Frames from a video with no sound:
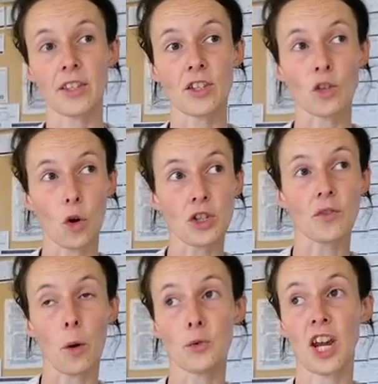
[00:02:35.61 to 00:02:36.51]
sorts of
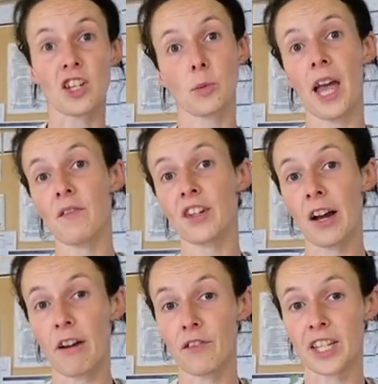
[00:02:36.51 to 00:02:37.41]
objects we have in our
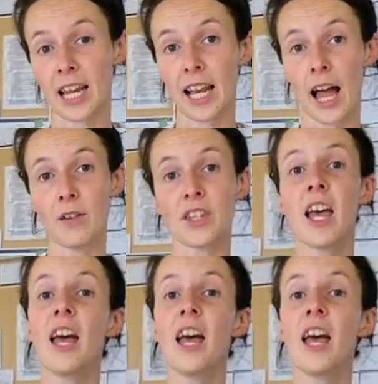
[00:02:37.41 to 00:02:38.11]
everyday lives